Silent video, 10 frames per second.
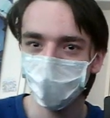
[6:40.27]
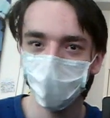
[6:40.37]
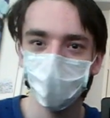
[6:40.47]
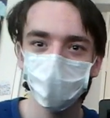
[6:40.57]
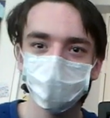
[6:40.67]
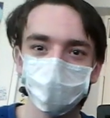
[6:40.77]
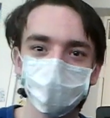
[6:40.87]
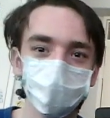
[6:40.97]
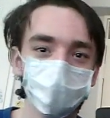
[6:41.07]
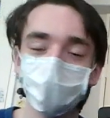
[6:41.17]
Oh, yes,
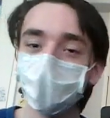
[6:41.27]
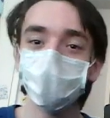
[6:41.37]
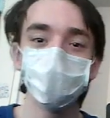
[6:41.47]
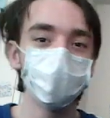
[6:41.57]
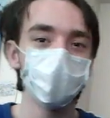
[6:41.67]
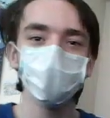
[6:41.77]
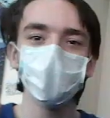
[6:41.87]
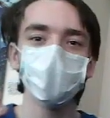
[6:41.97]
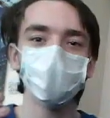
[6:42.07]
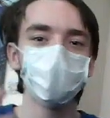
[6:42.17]
the
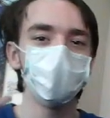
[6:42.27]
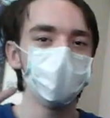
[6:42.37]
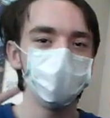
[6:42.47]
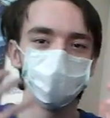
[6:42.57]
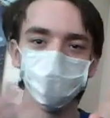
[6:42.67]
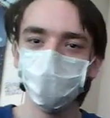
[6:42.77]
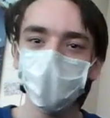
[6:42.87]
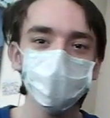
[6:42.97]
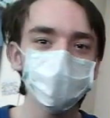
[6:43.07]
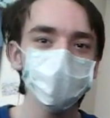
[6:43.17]
chubby, they're full of
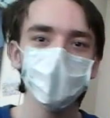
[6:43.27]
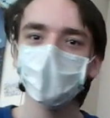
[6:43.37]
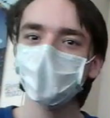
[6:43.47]
meat.